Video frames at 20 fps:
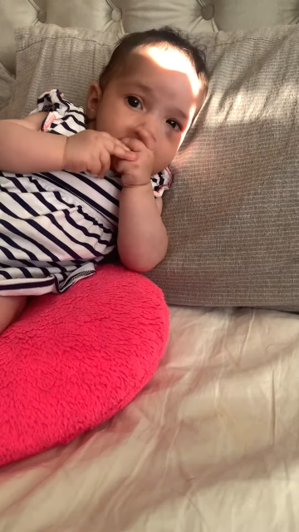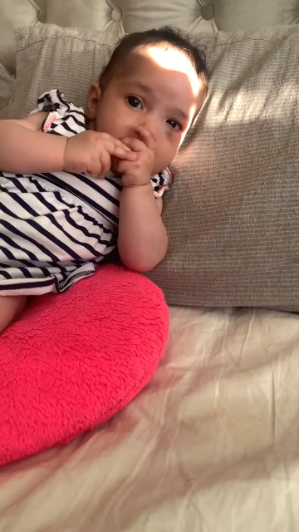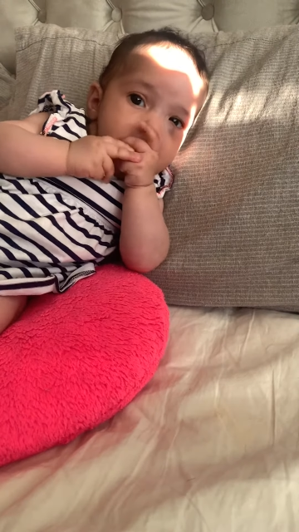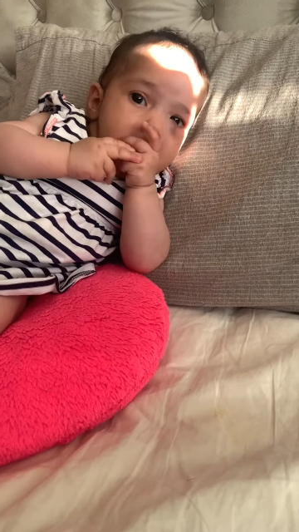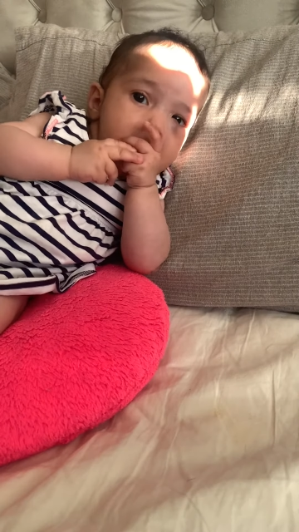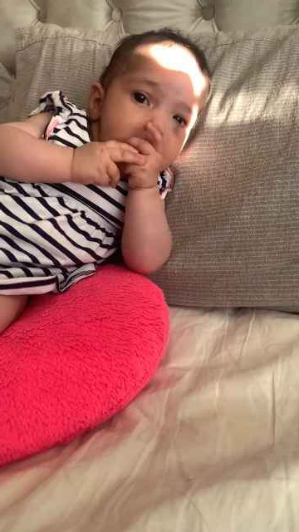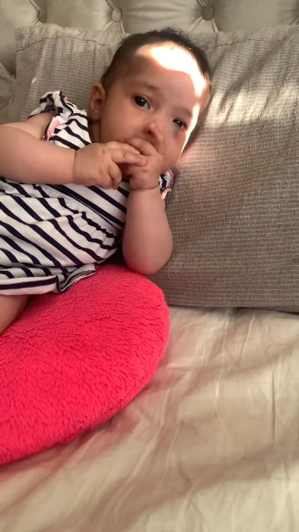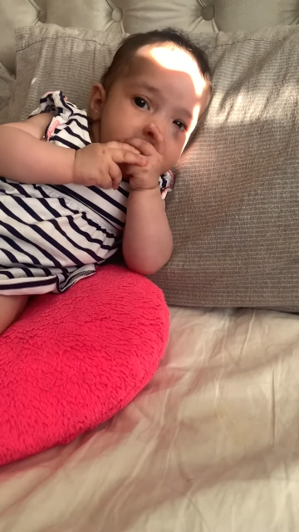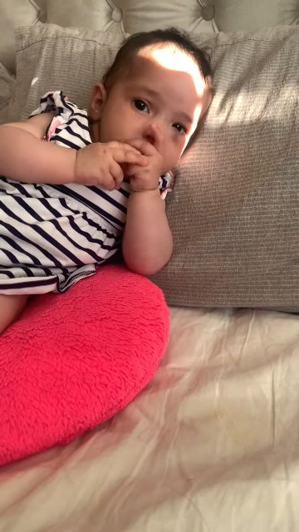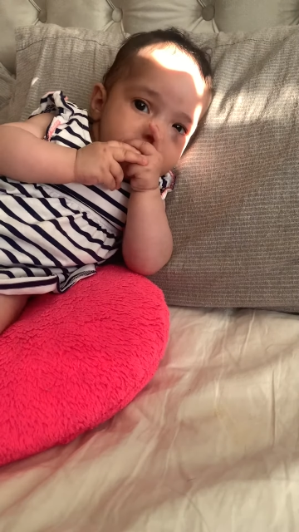
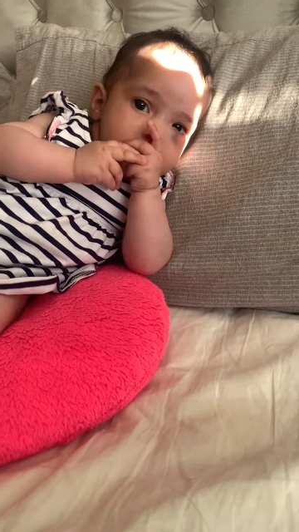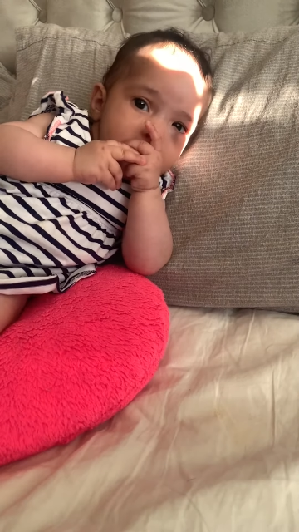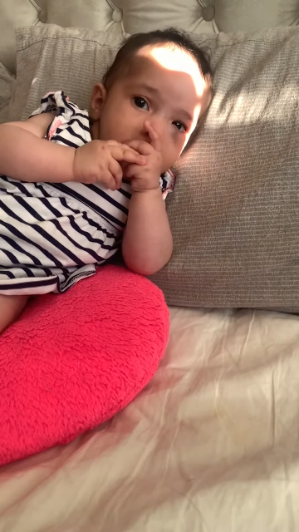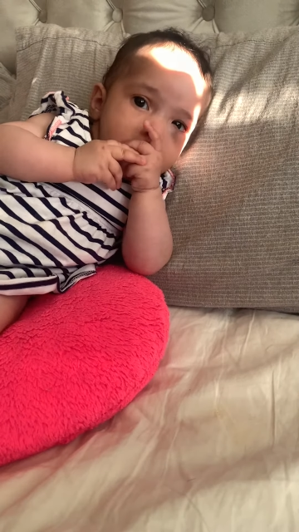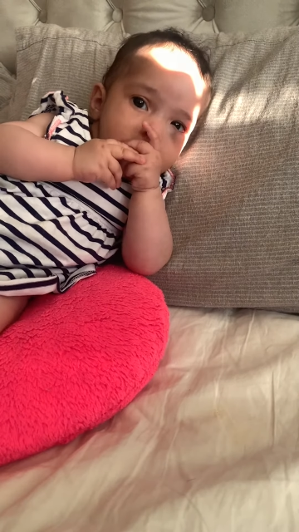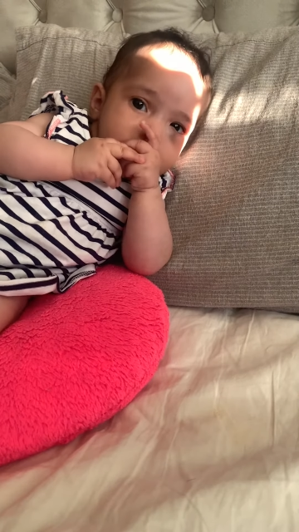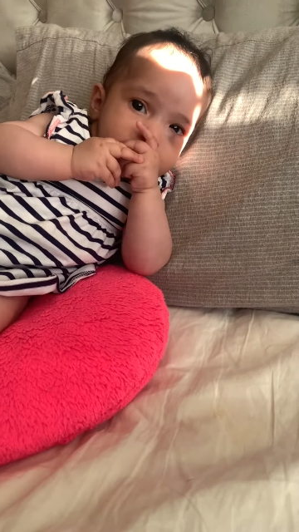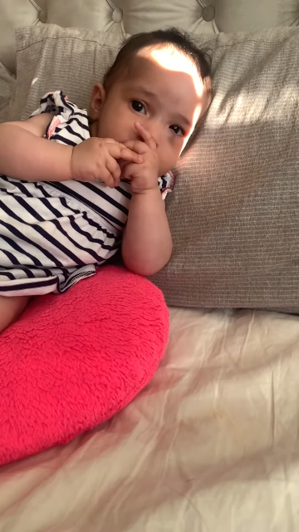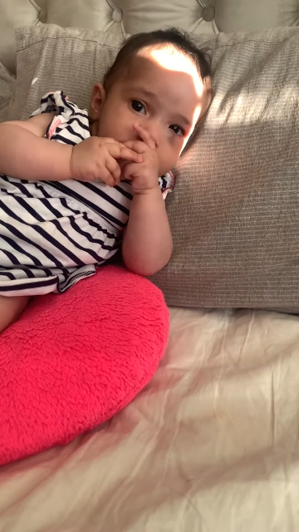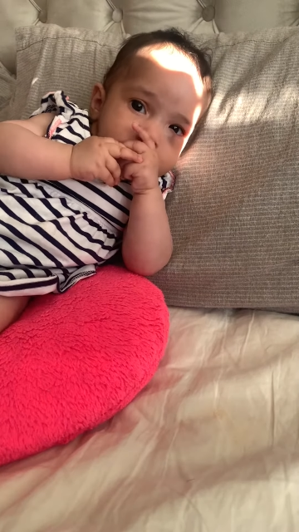Ready
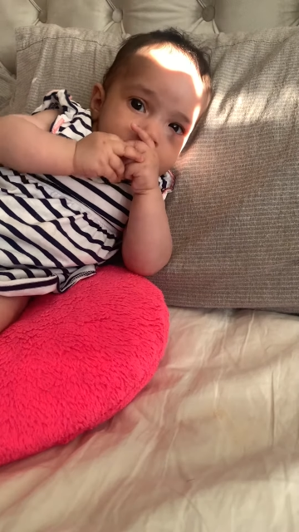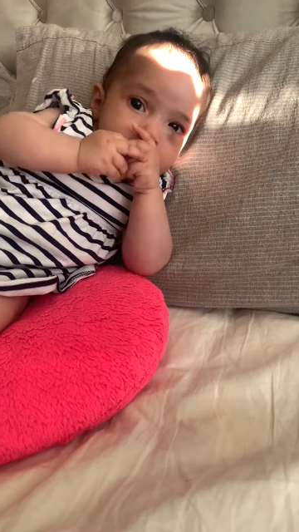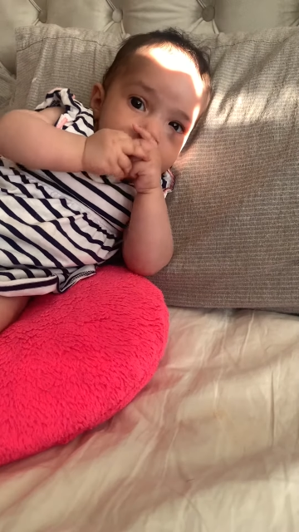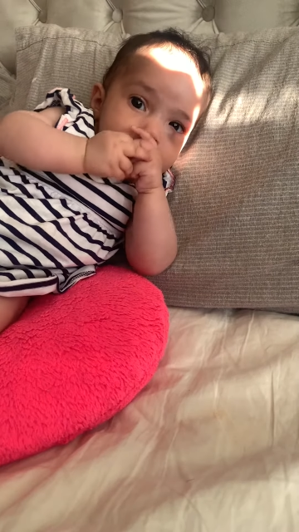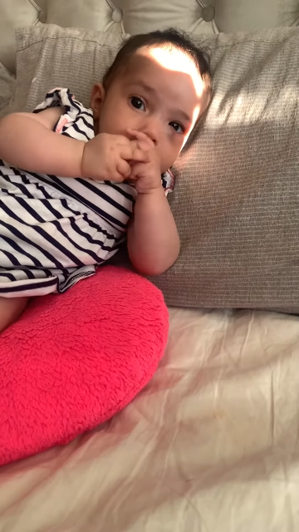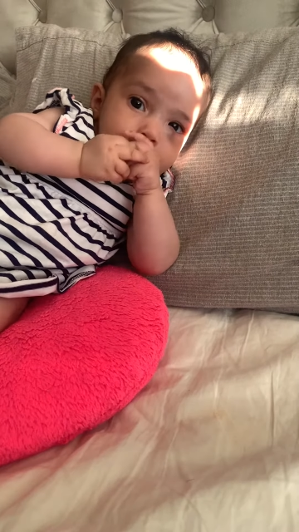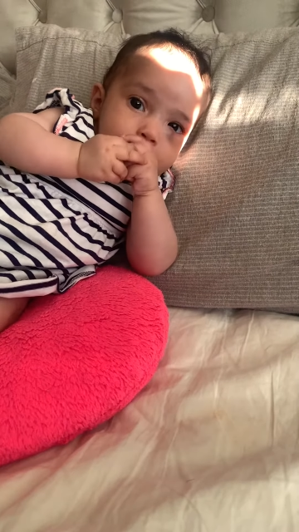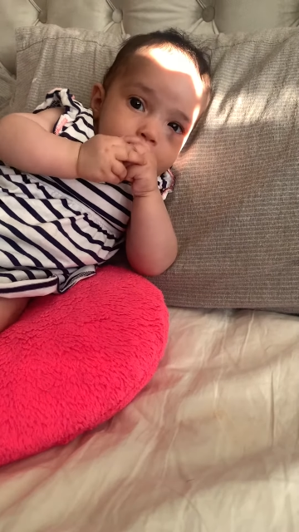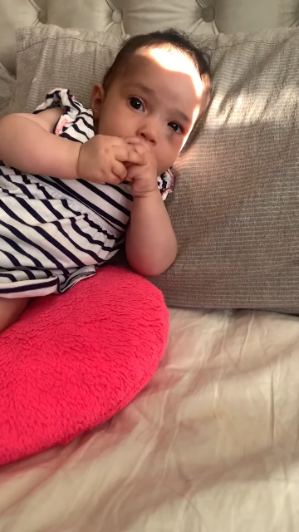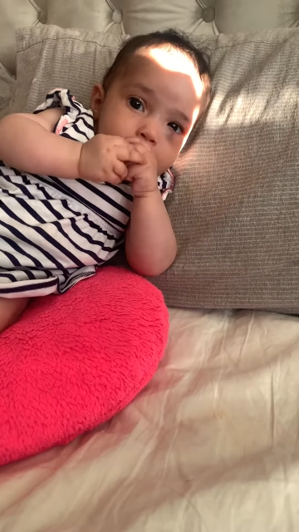now.
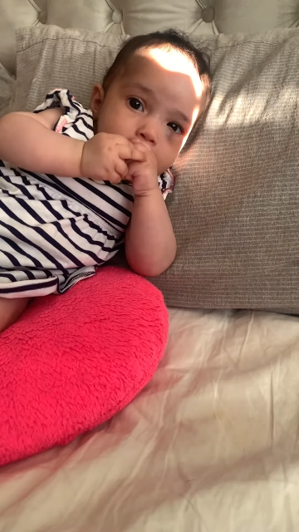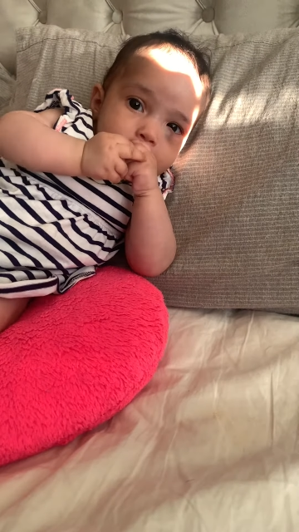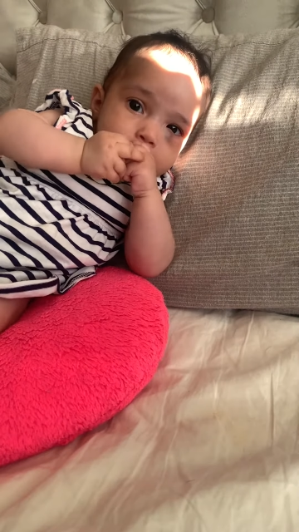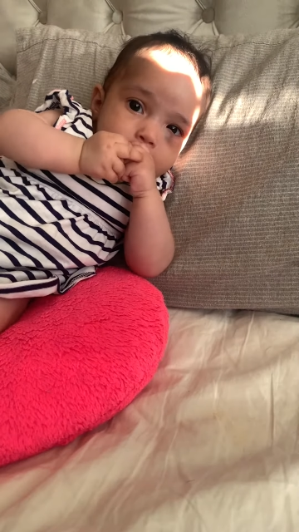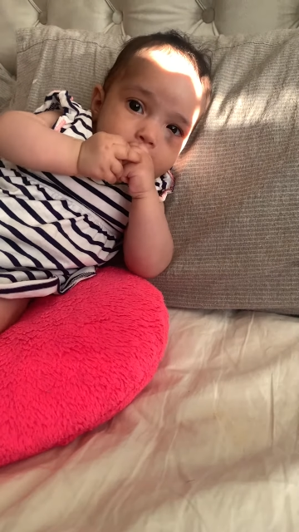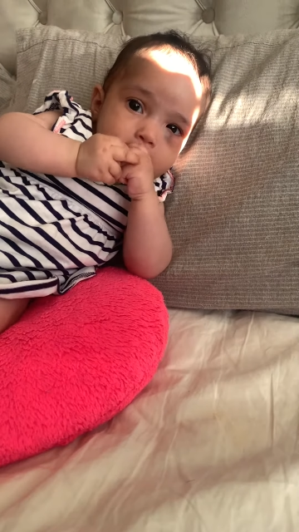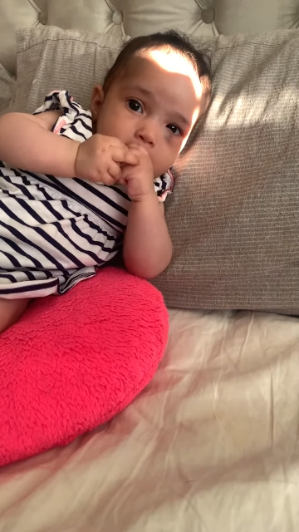Box is ready.